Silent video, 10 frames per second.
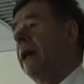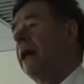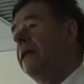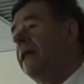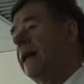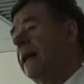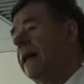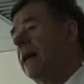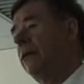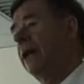And
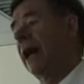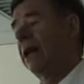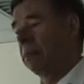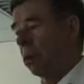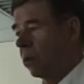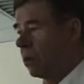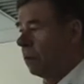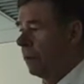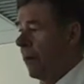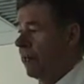we had bottles
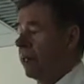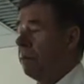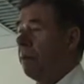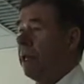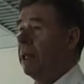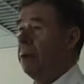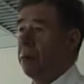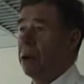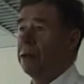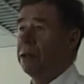of 100 ml in
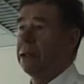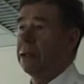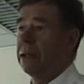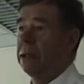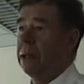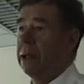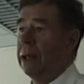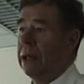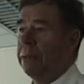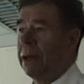Pakistan,
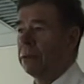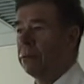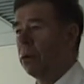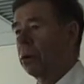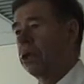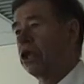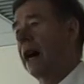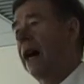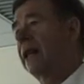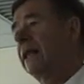but for a
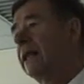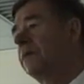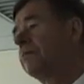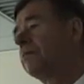child